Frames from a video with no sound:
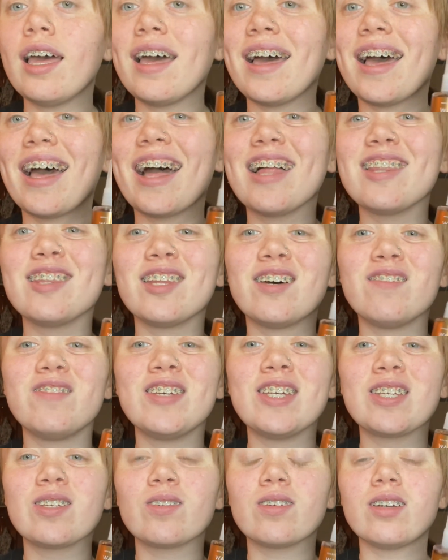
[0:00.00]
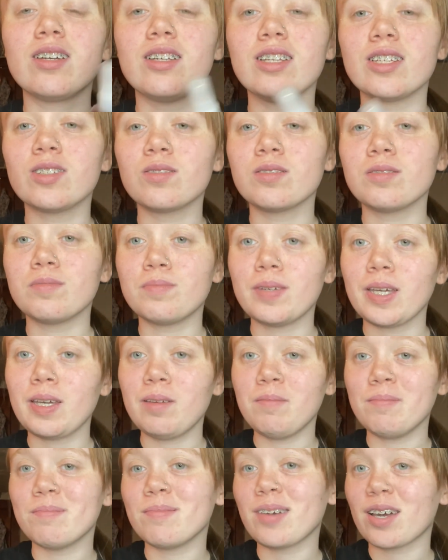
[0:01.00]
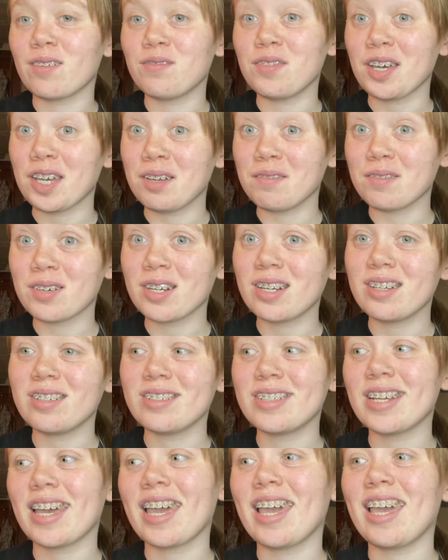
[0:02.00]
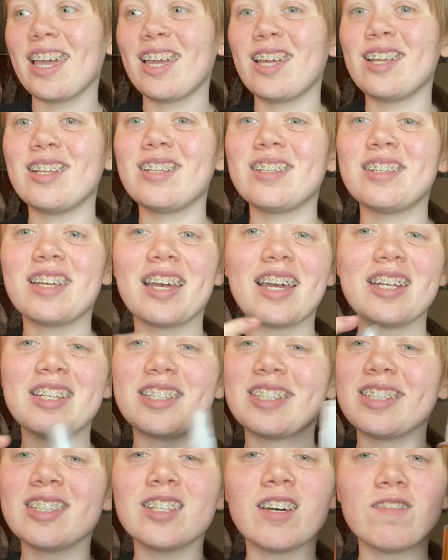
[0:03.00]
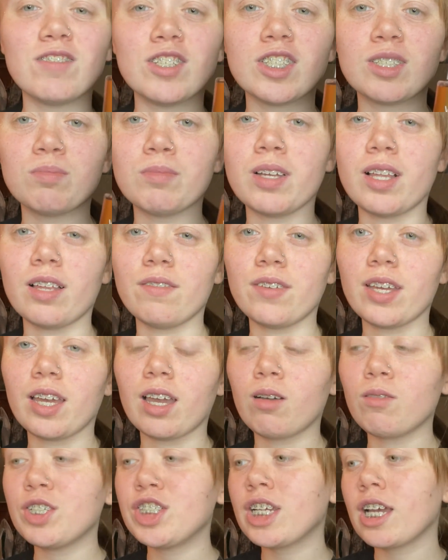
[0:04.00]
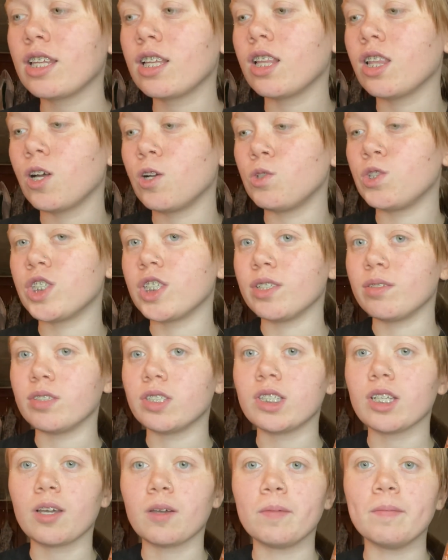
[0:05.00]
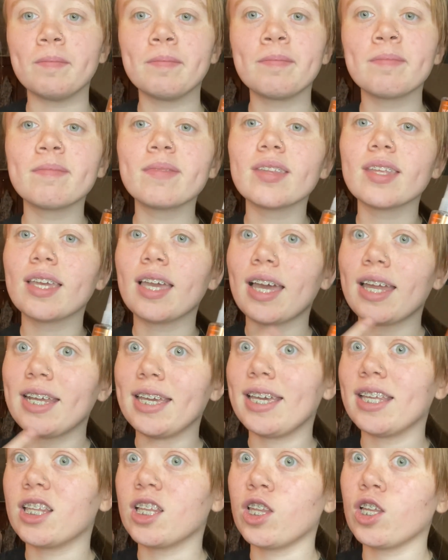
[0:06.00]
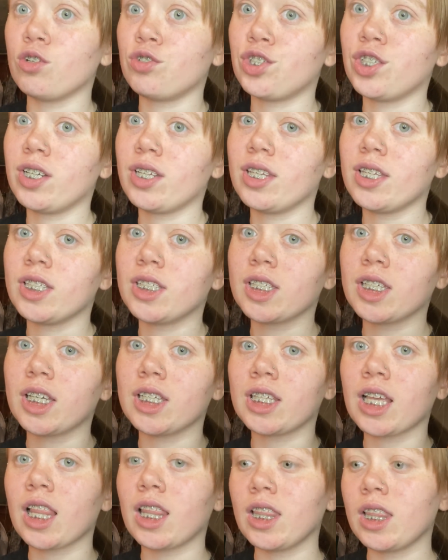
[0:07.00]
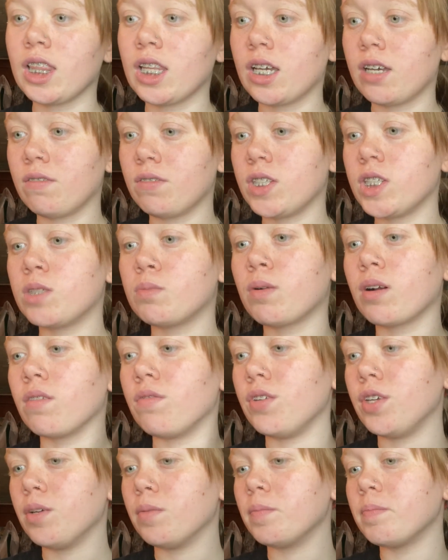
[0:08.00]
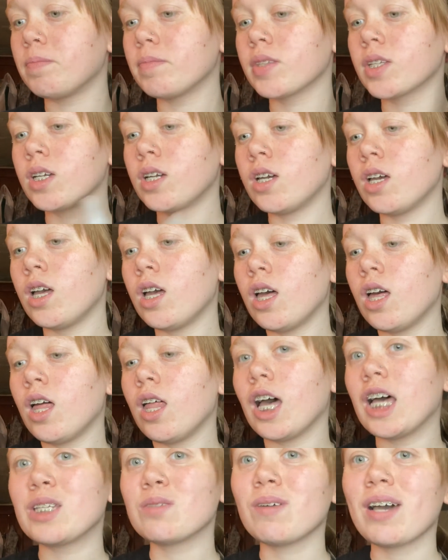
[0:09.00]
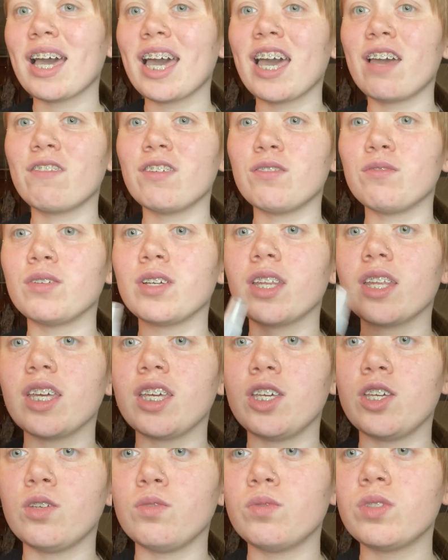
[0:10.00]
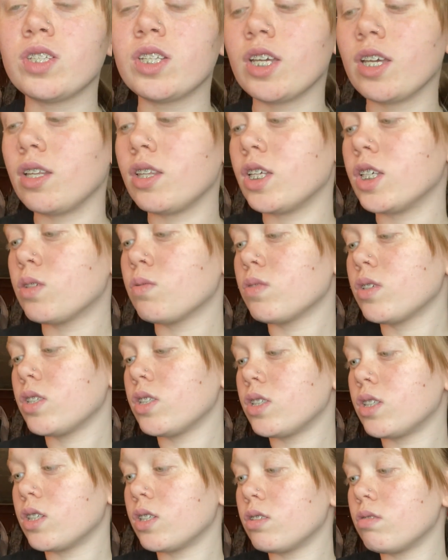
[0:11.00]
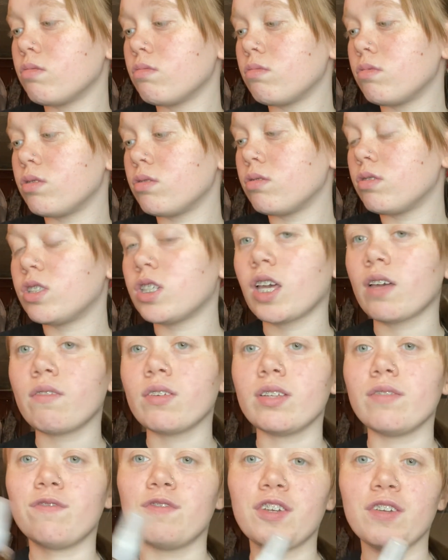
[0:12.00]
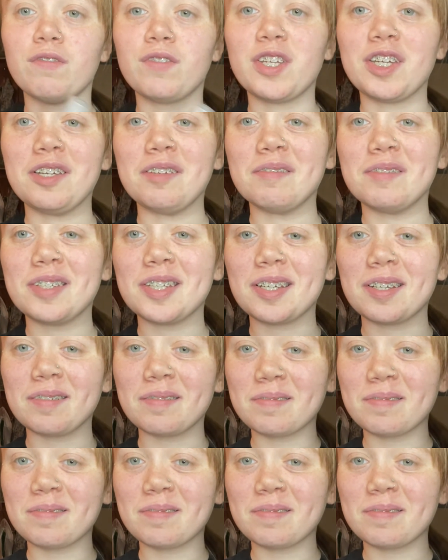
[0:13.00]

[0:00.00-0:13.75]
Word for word: I love this one. This would be my favorite and I just love the smell of it. I wish I had the lotion, so I need to get the lotion to this because I love this perfume. That's why I haven't really used it. This was 7.50, so.